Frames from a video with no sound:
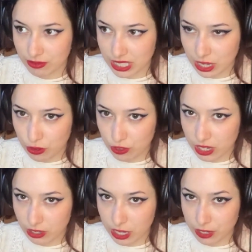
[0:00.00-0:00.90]

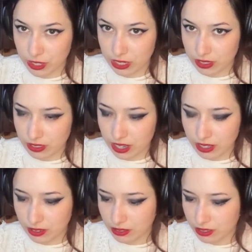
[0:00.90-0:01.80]
self-unaliving, this
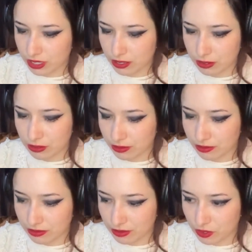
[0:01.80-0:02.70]
title, so
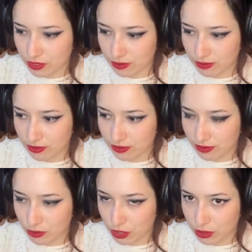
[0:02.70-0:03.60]

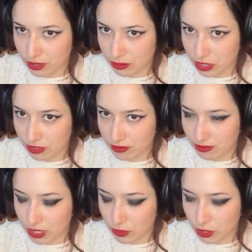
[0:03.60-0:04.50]
if you don't want
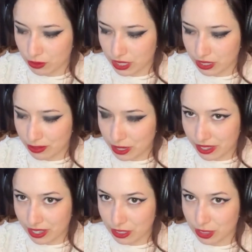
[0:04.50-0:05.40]
to hear
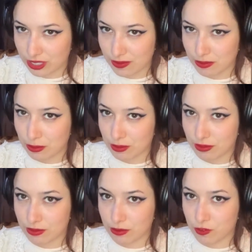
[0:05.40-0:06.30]
about that, just
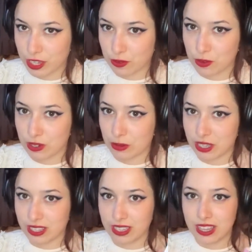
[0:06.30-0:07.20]
fast forward a
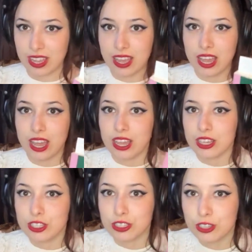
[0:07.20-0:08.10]
bit.
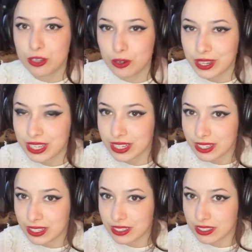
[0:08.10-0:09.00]
So it
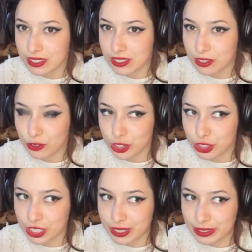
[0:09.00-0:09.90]
is The
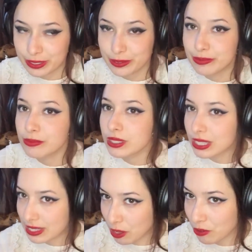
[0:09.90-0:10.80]
Virgin
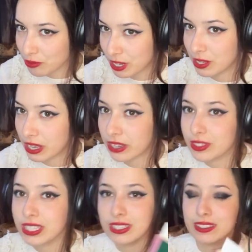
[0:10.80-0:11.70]

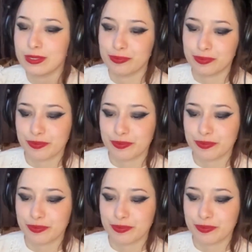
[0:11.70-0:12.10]
Self-Unalivings,